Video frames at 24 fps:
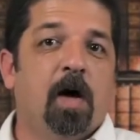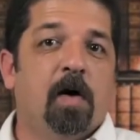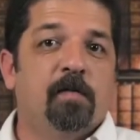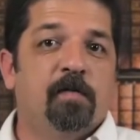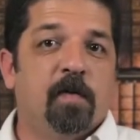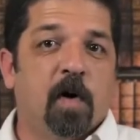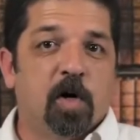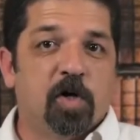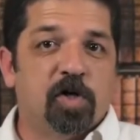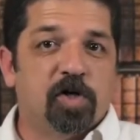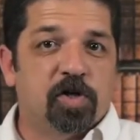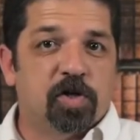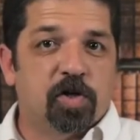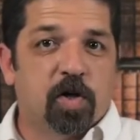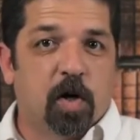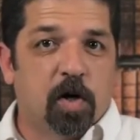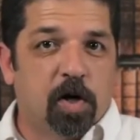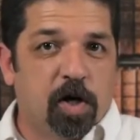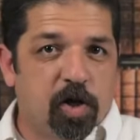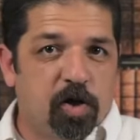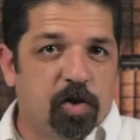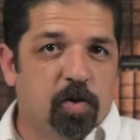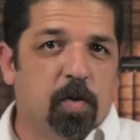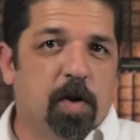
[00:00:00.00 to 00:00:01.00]
Verse
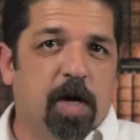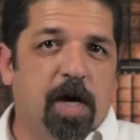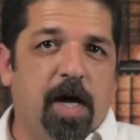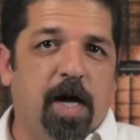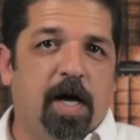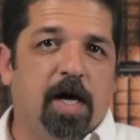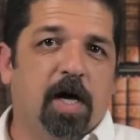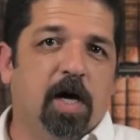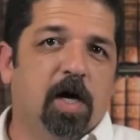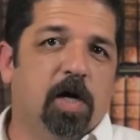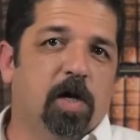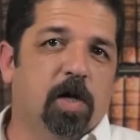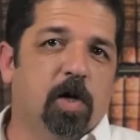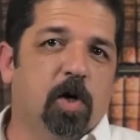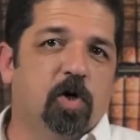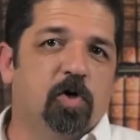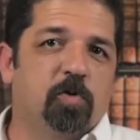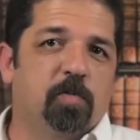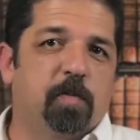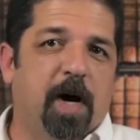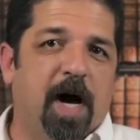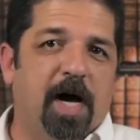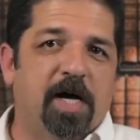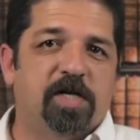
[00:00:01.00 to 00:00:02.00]
33
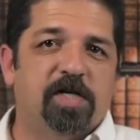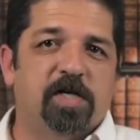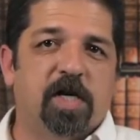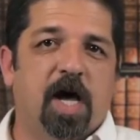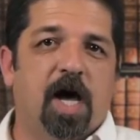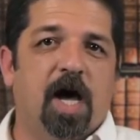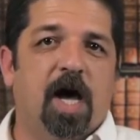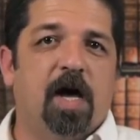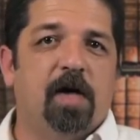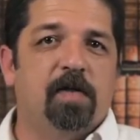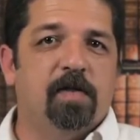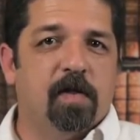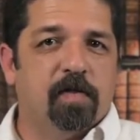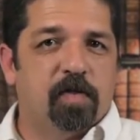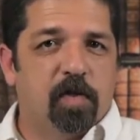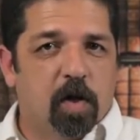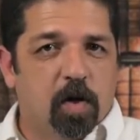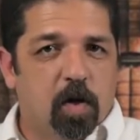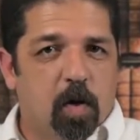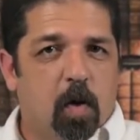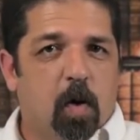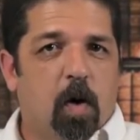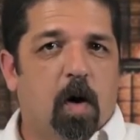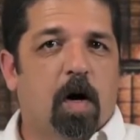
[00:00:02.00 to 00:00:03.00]
concludes by saying that the
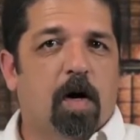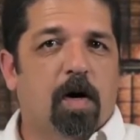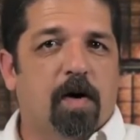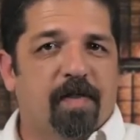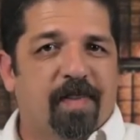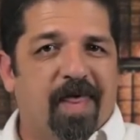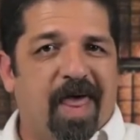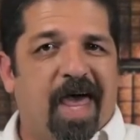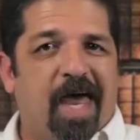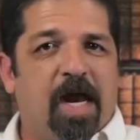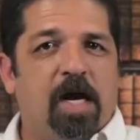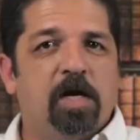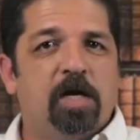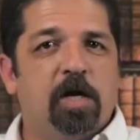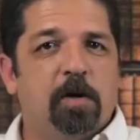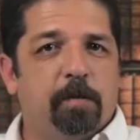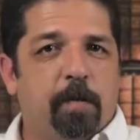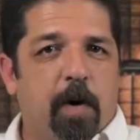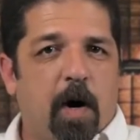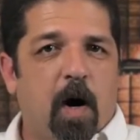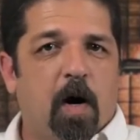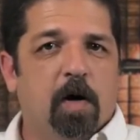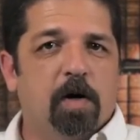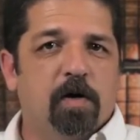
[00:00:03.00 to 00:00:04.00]
Lord then
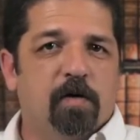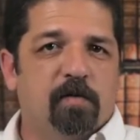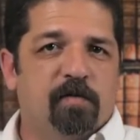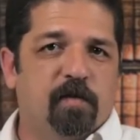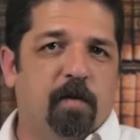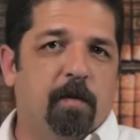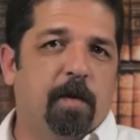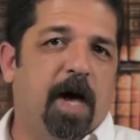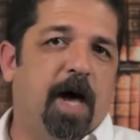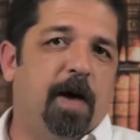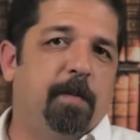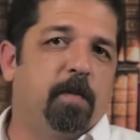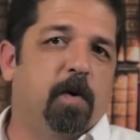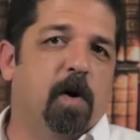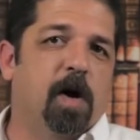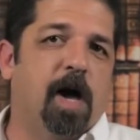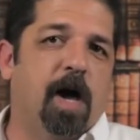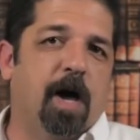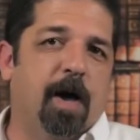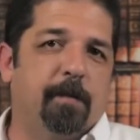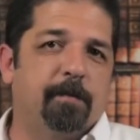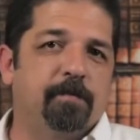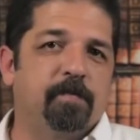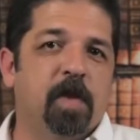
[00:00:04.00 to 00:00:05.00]
departed from
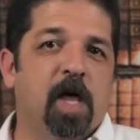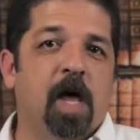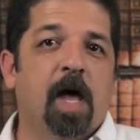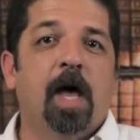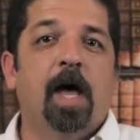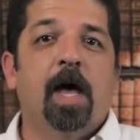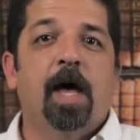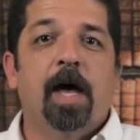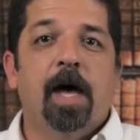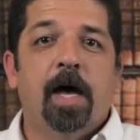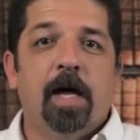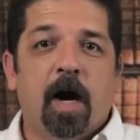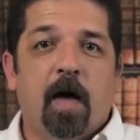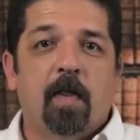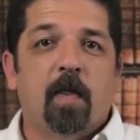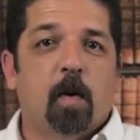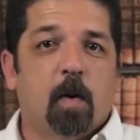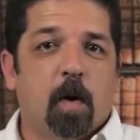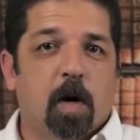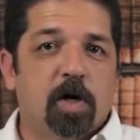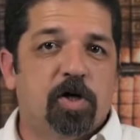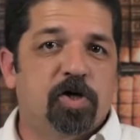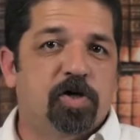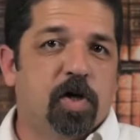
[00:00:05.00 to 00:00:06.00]
Abraham. In other
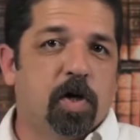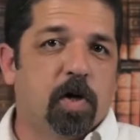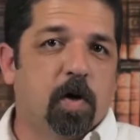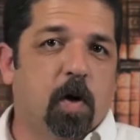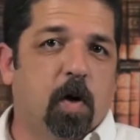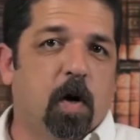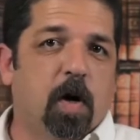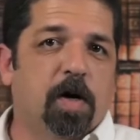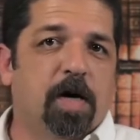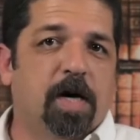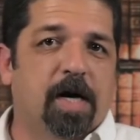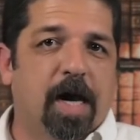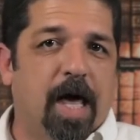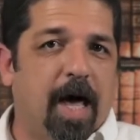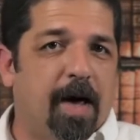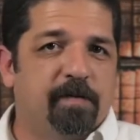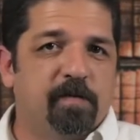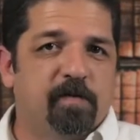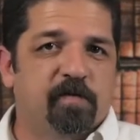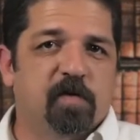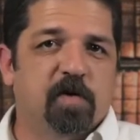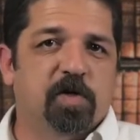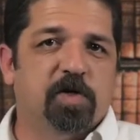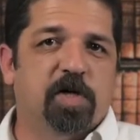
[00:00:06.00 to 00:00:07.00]
words, the Lord
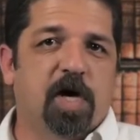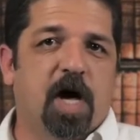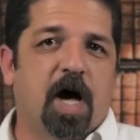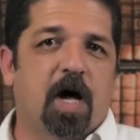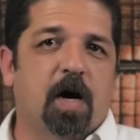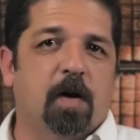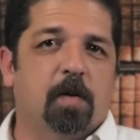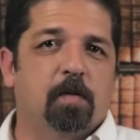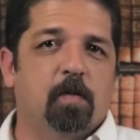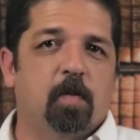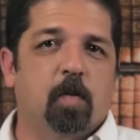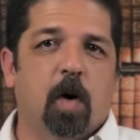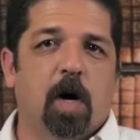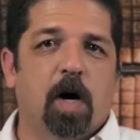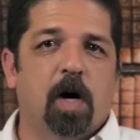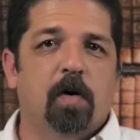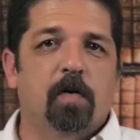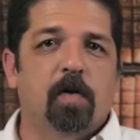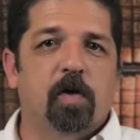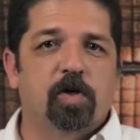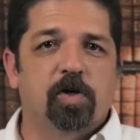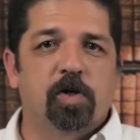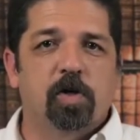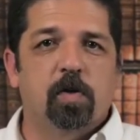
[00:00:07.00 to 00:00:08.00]
left for Sodom,
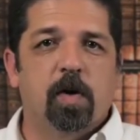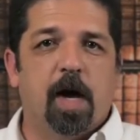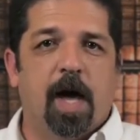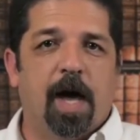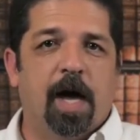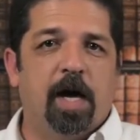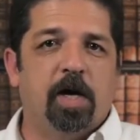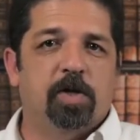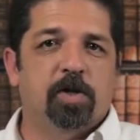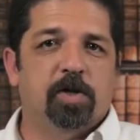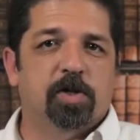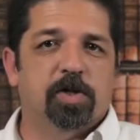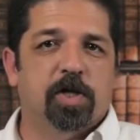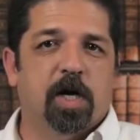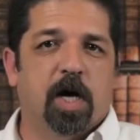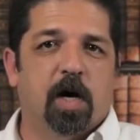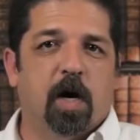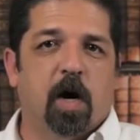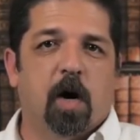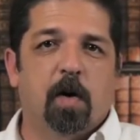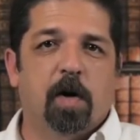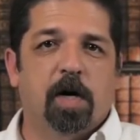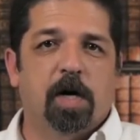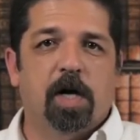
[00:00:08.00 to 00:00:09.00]
where the two angels had
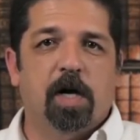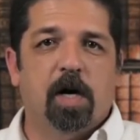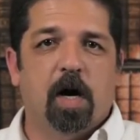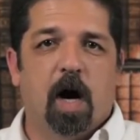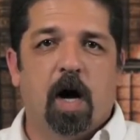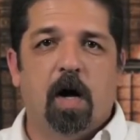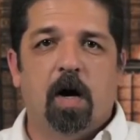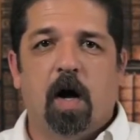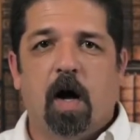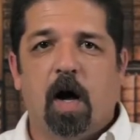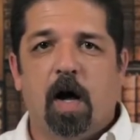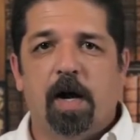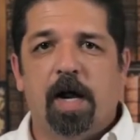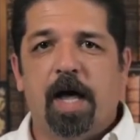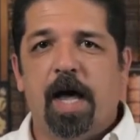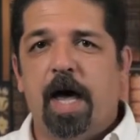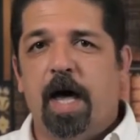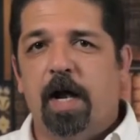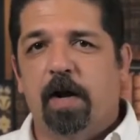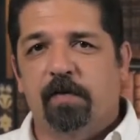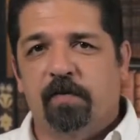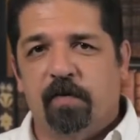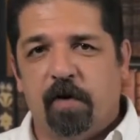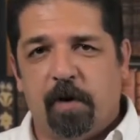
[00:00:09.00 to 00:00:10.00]
already gone on
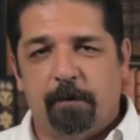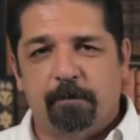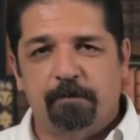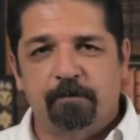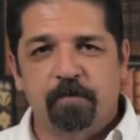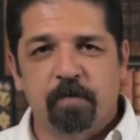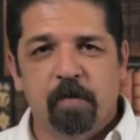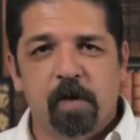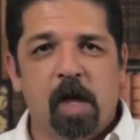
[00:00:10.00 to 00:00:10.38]
ahead of him.